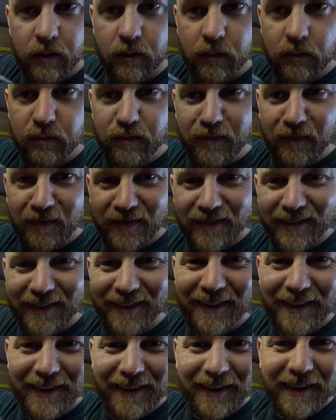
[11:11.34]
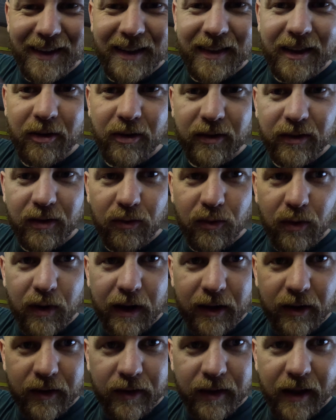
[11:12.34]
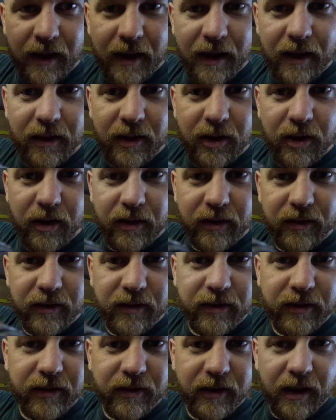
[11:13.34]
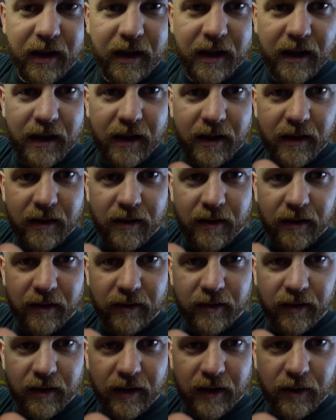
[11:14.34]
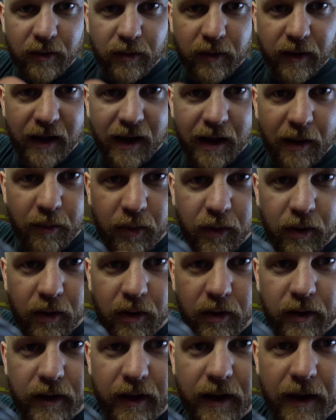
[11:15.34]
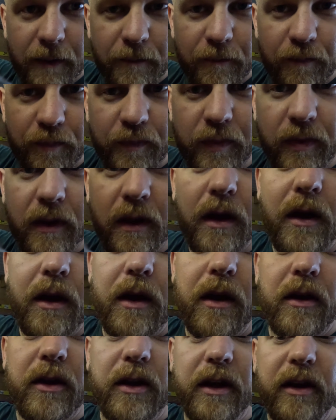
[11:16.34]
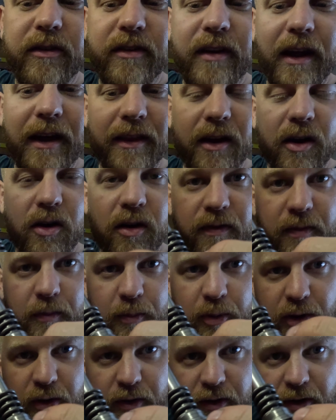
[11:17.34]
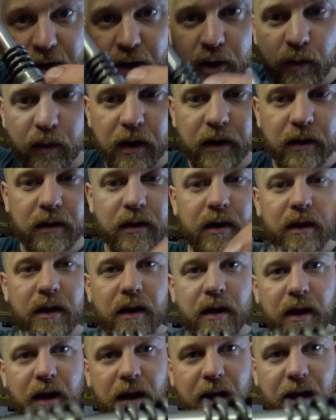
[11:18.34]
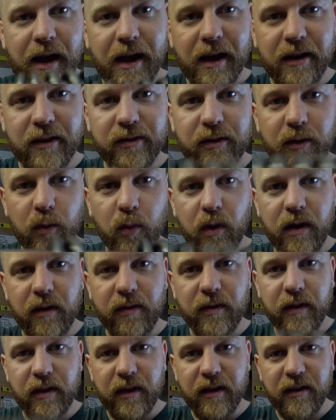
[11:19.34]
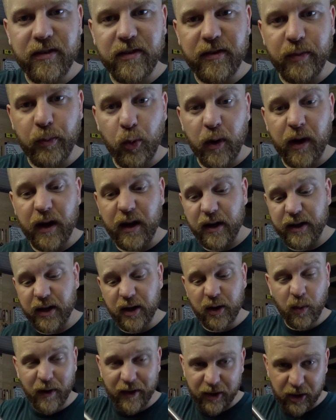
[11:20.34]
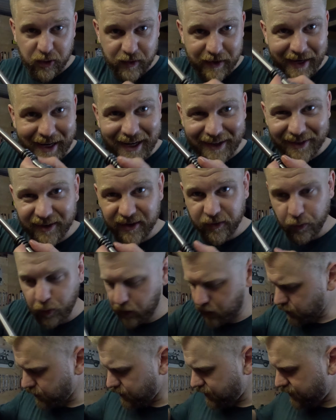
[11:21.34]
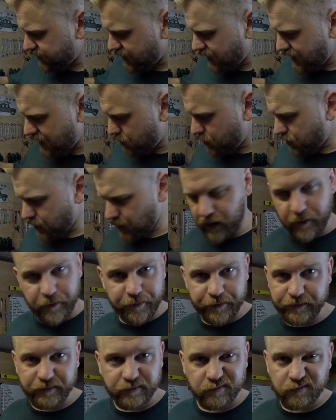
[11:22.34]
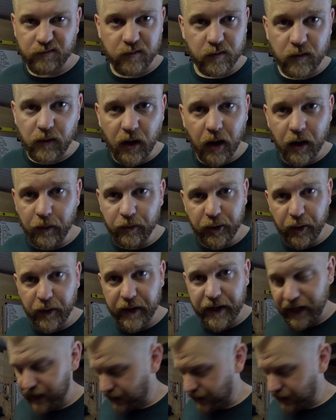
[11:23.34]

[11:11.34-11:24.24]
Oh, there is a ring on there that you can see. There's the little gap on it. You need to take that off and put it on the new one, as with this spring. I don't know whether you need the spring on this kit, but I'm doing